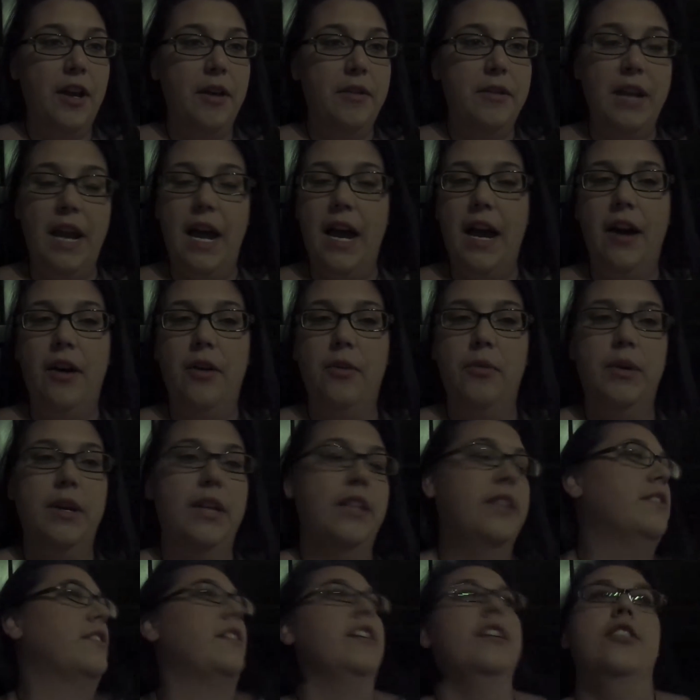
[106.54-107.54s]
Now
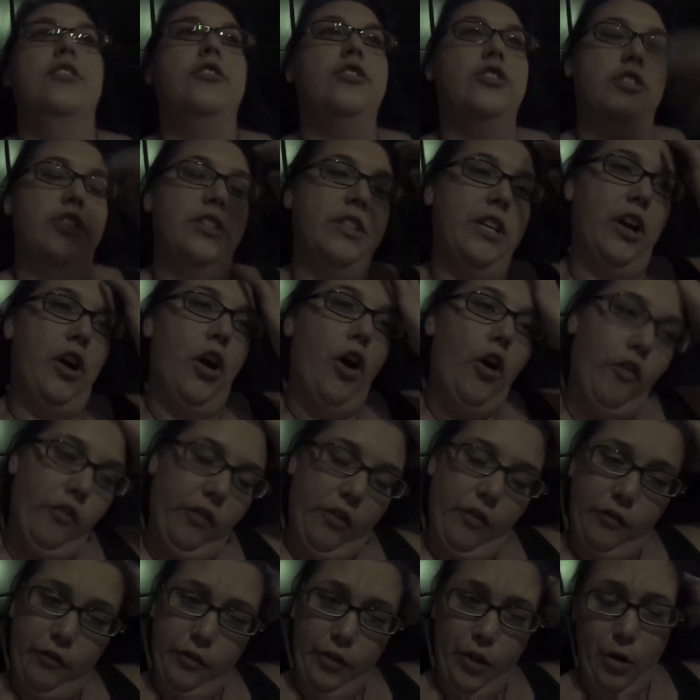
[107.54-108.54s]
it's gonna just like
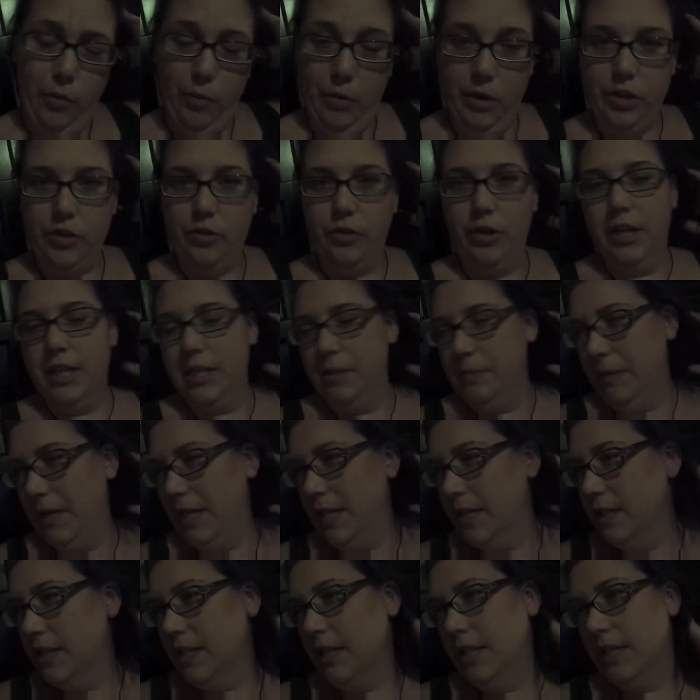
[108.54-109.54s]
overflow with
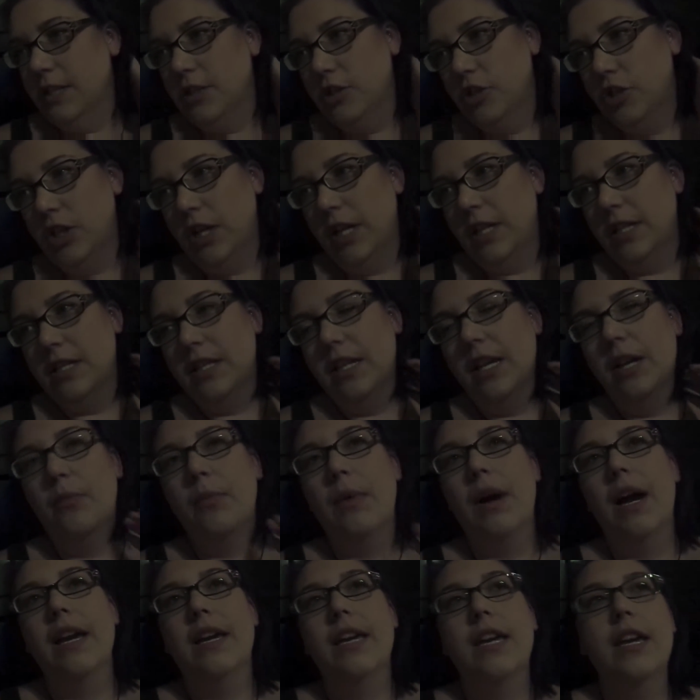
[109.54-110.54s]
Christmas and shit. Like,
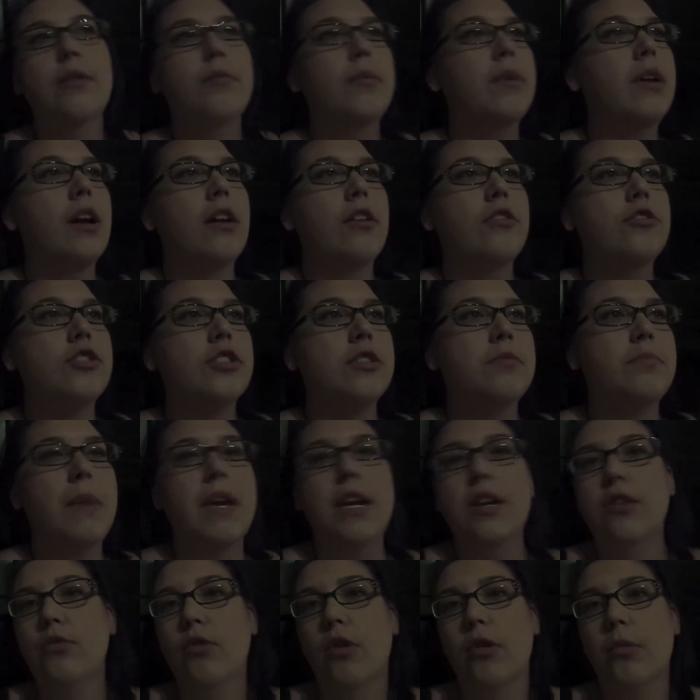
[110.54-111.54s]
why can't we all just
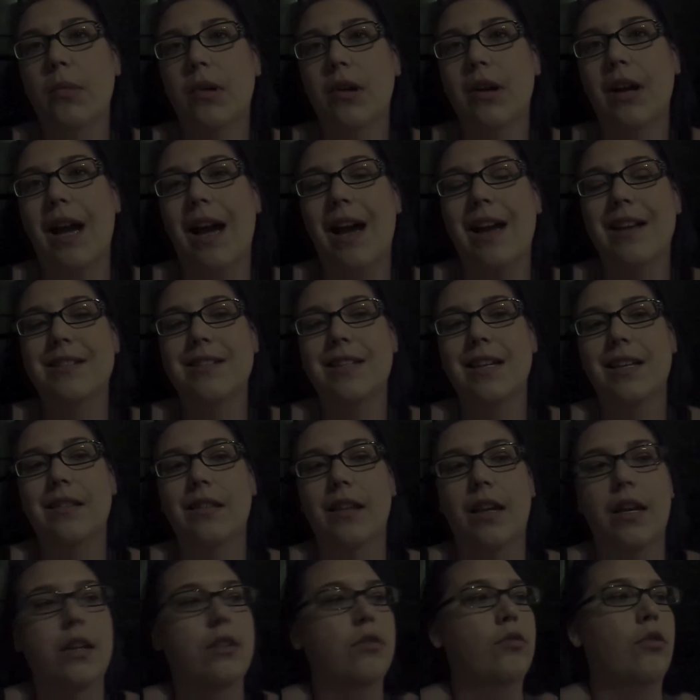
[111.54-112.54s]
make normal
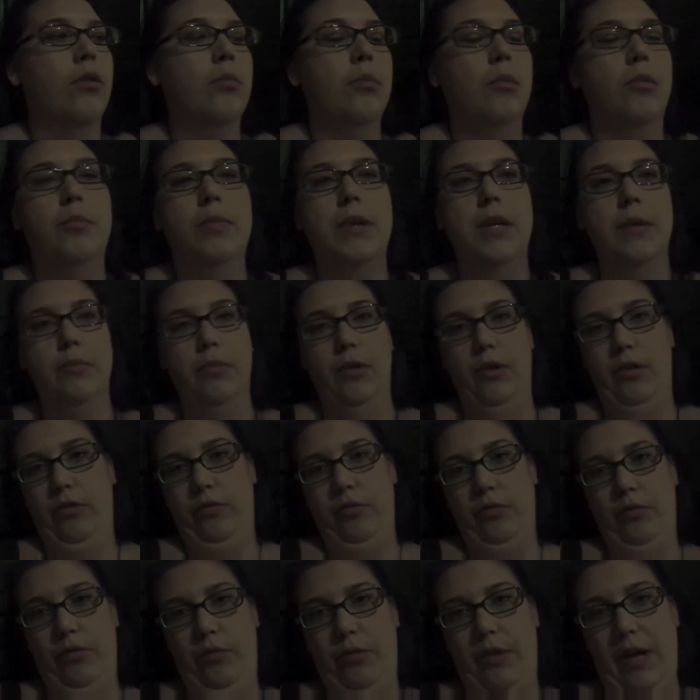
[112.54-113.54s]
content like normal people
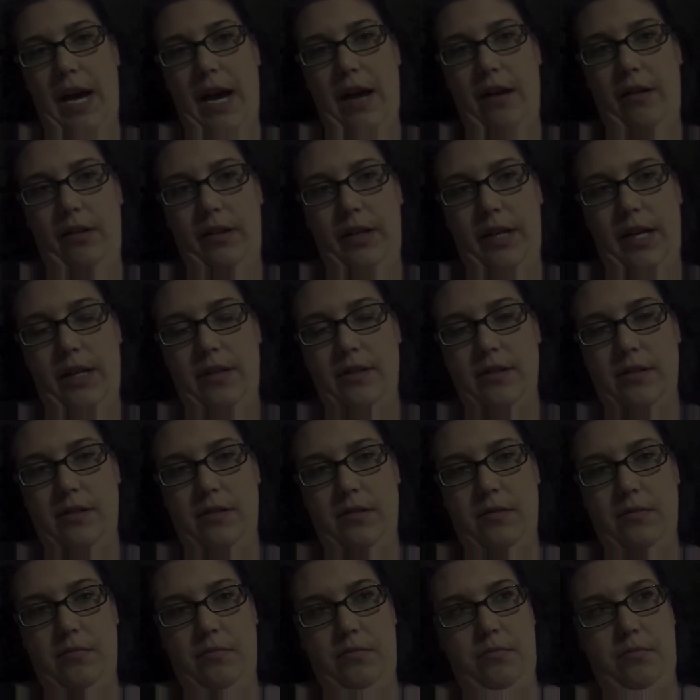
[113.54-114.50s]
through the holidays?